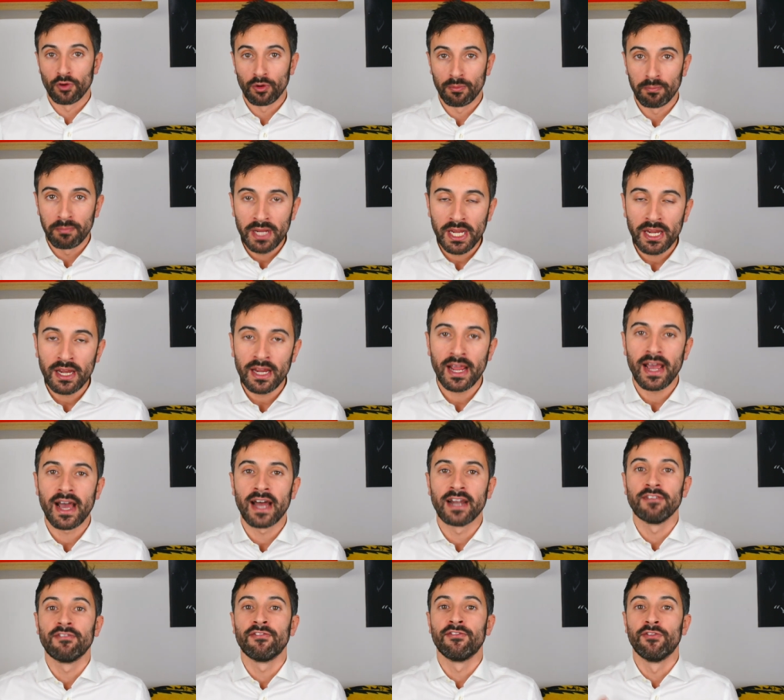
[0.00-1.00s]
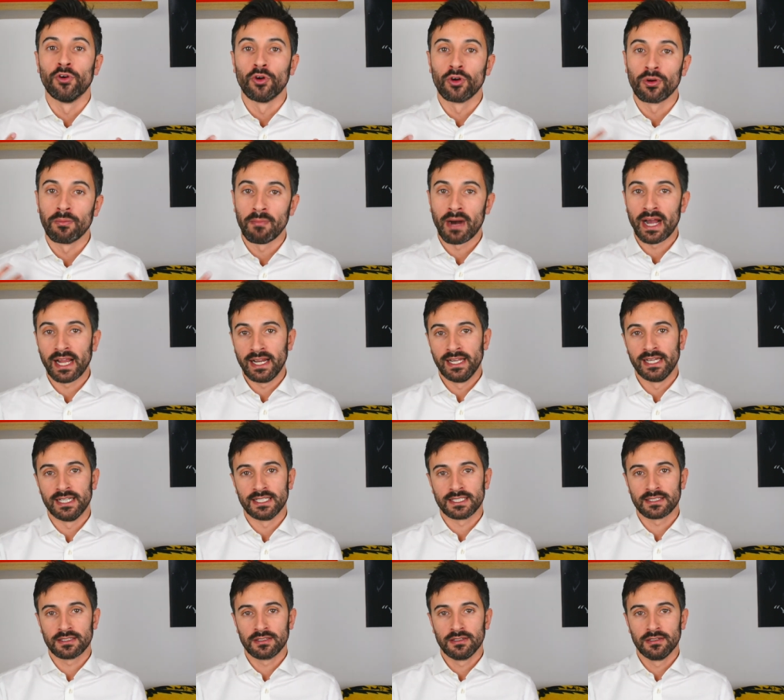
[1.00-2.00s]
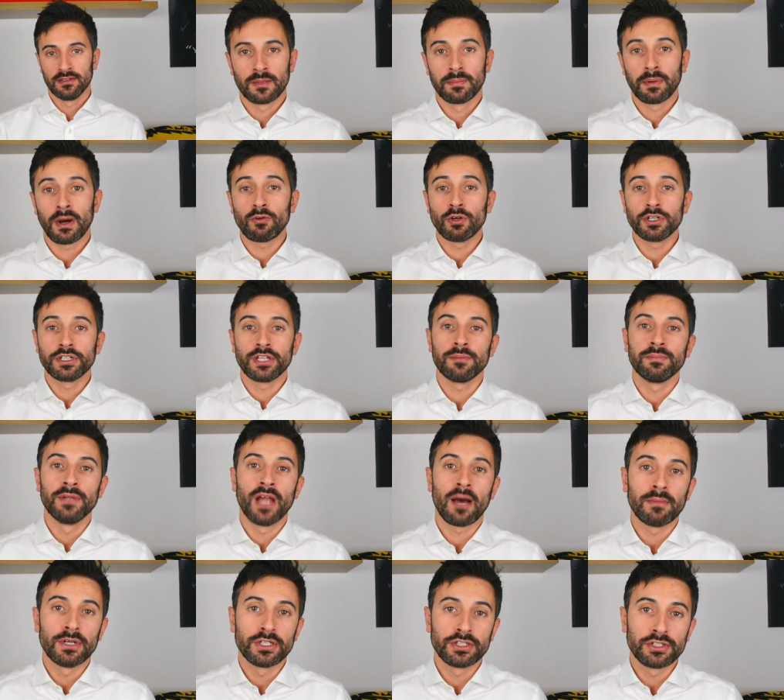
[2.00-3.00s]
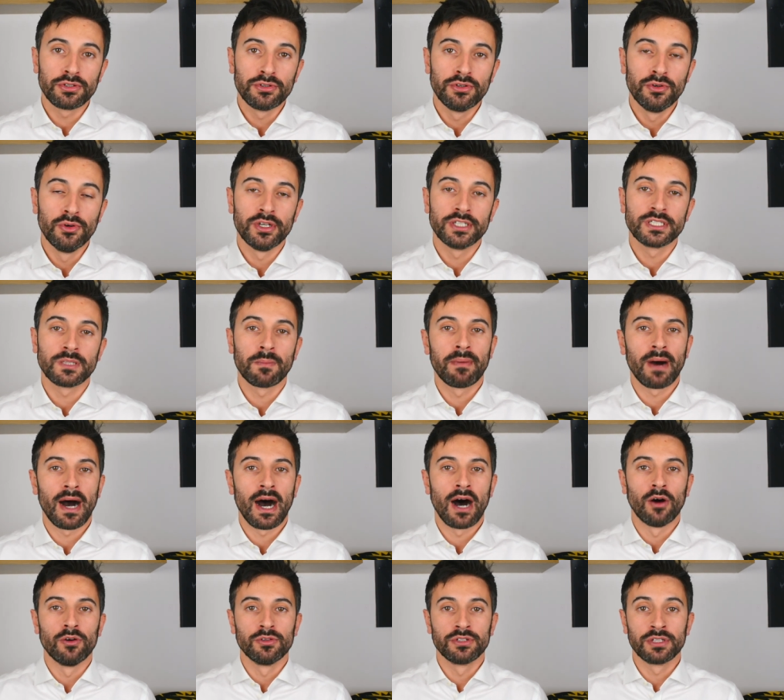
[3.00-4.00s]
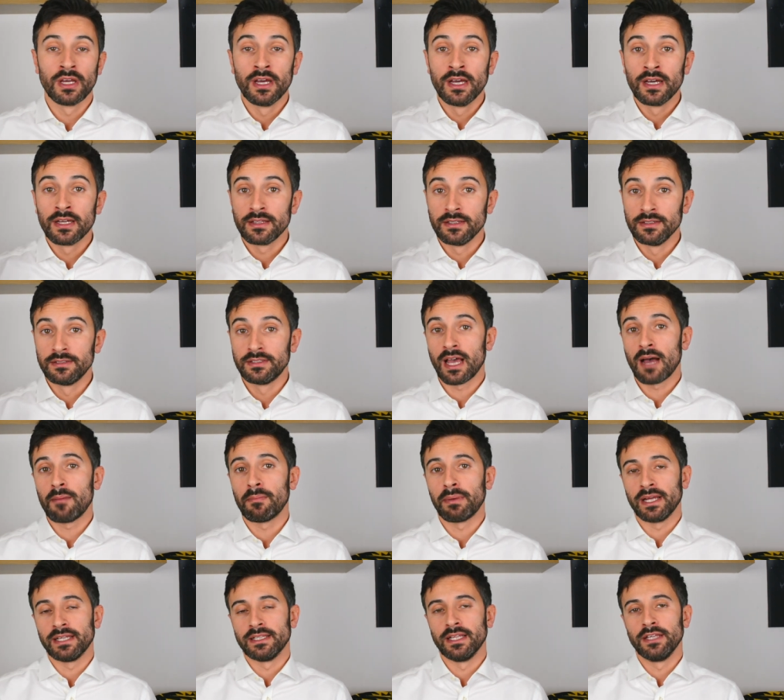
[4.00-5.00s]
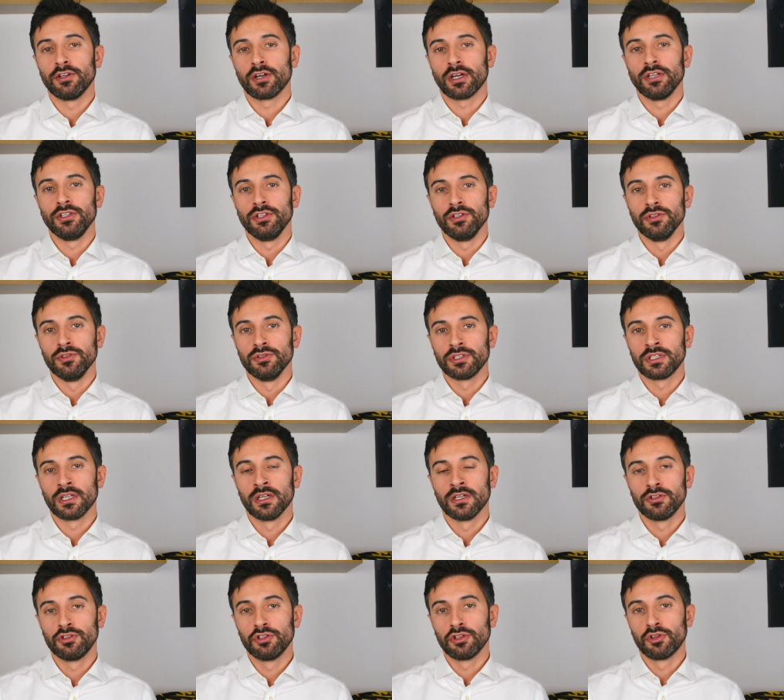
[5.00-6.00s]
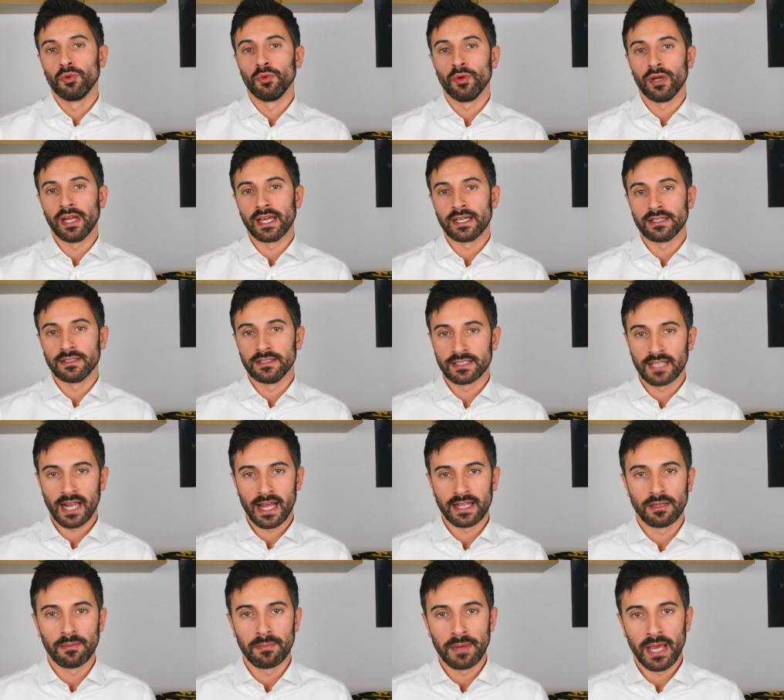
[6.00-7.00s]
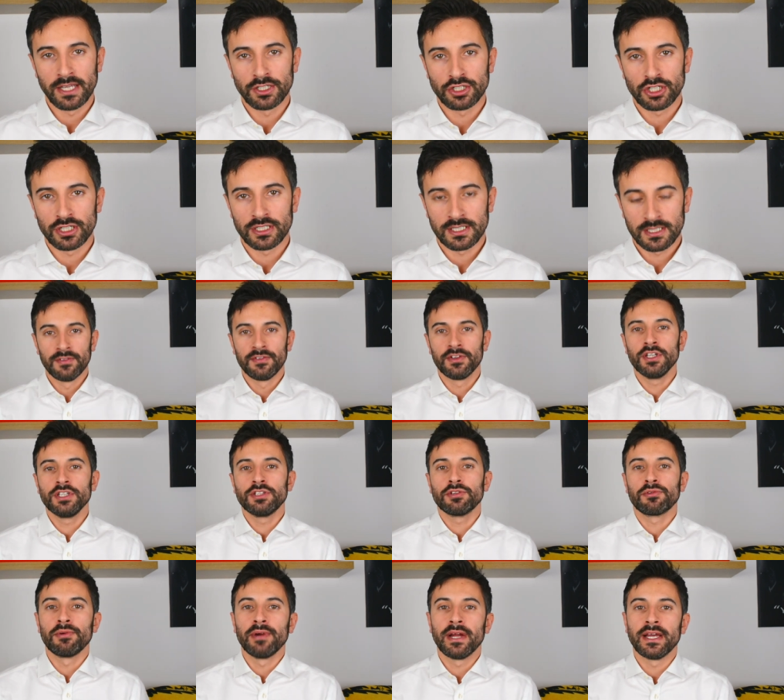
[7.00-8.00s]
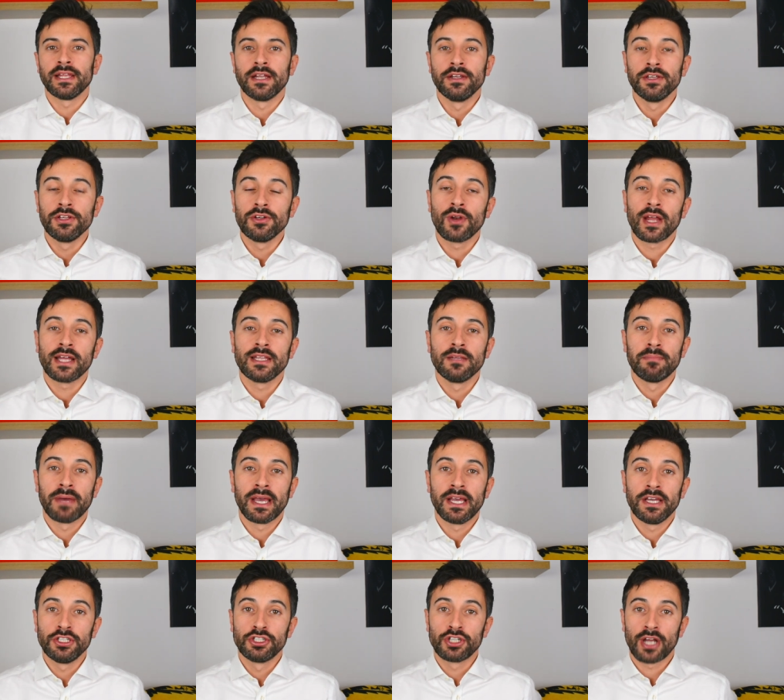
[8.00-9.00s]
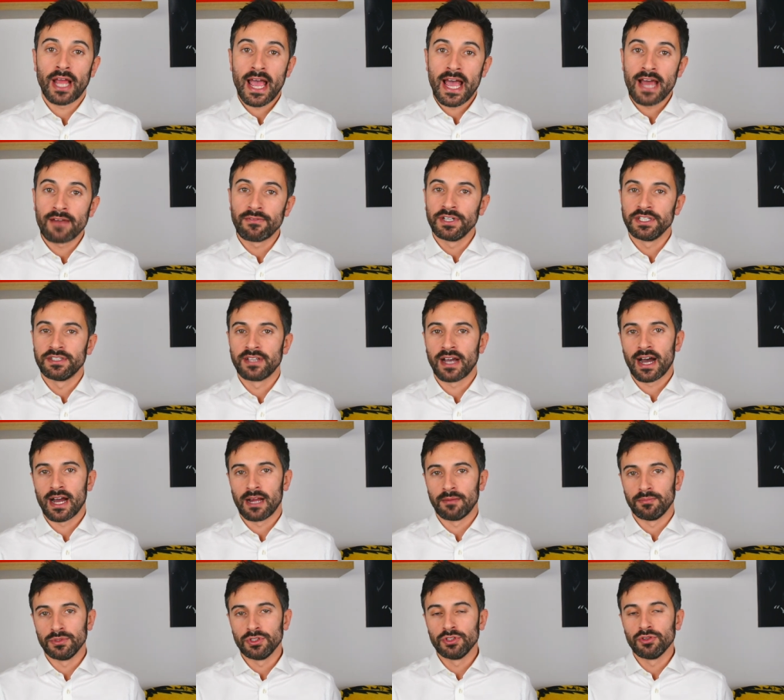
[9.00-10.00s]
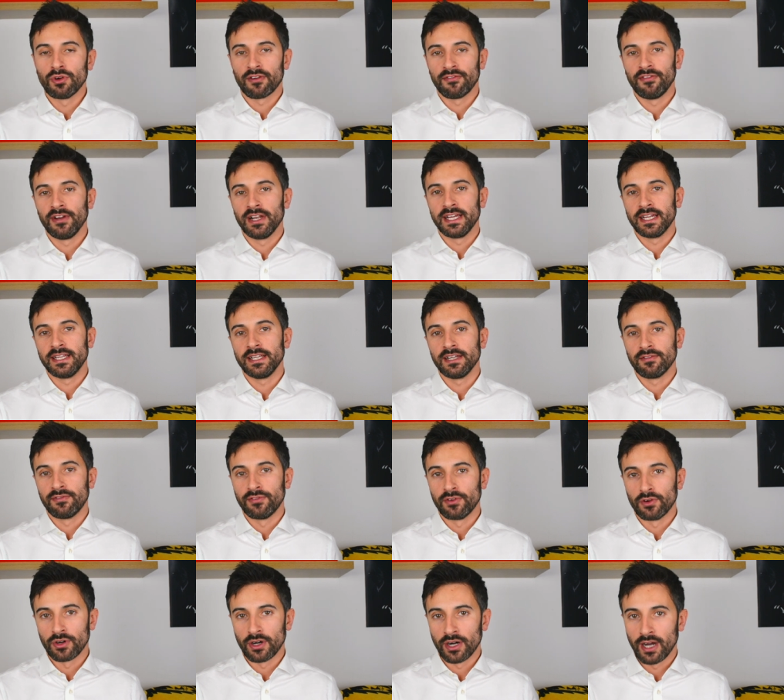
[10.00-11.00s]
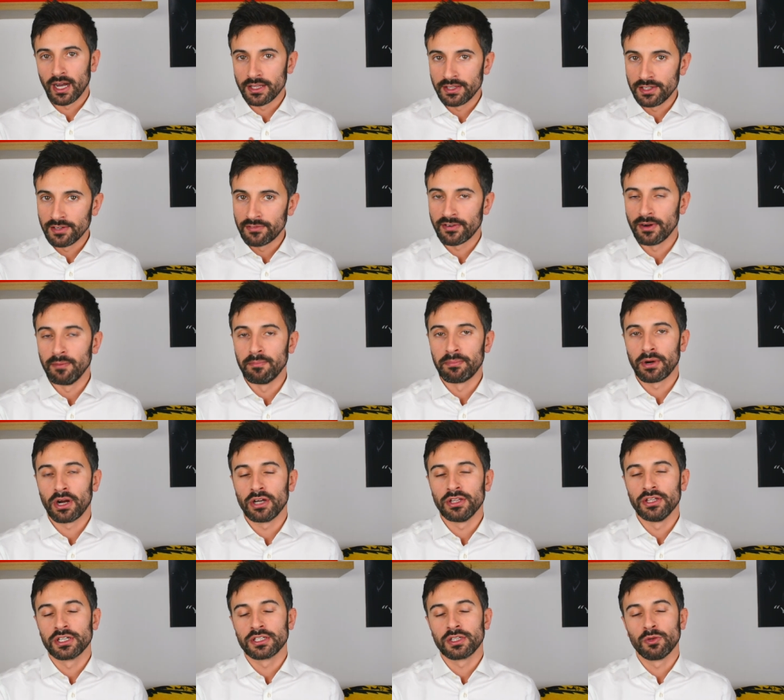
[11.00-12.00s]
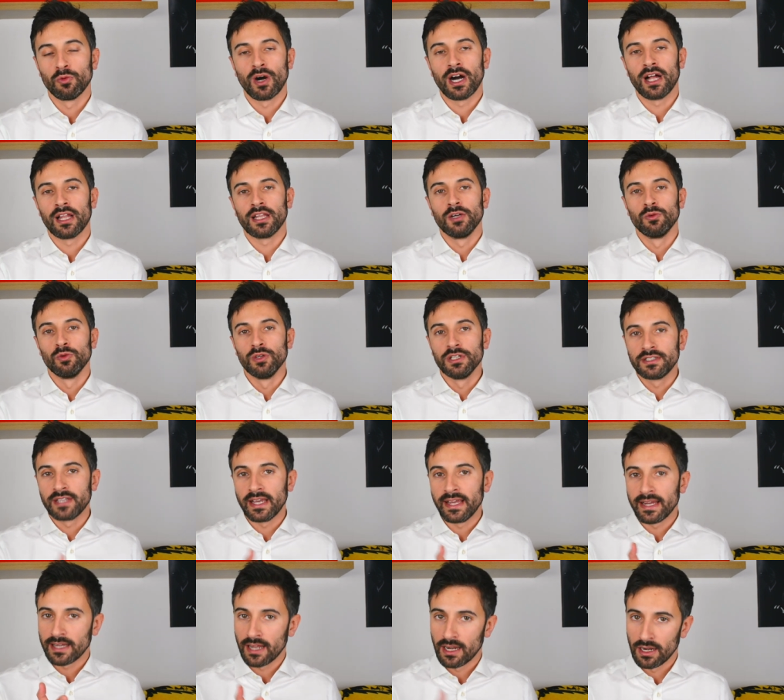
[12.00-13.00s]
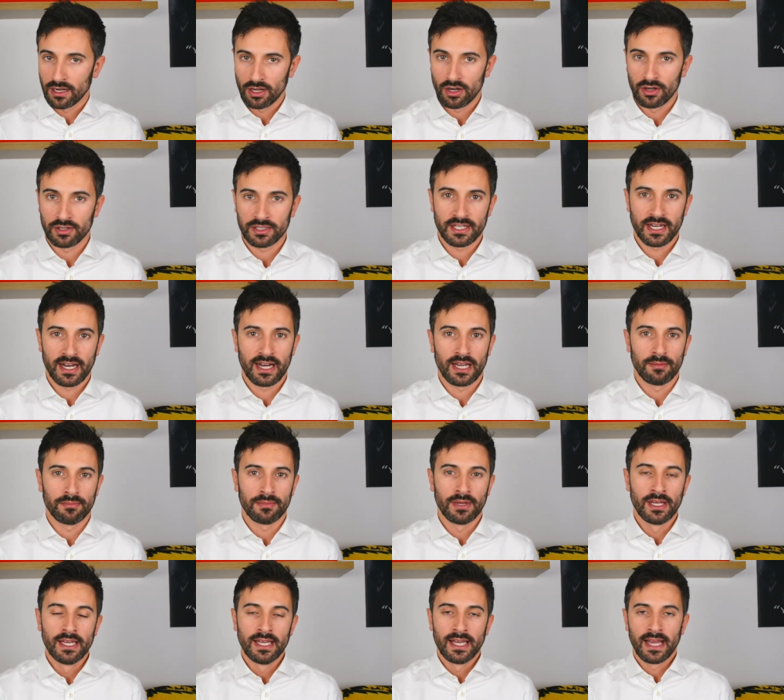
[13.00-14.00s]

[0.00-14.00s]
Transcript: for me and for my list. The power tip number 2 is about the template that you can use to create these landing pages. If you need to create a new landing page every time you are affiliating for a different product, well, it will take a long time,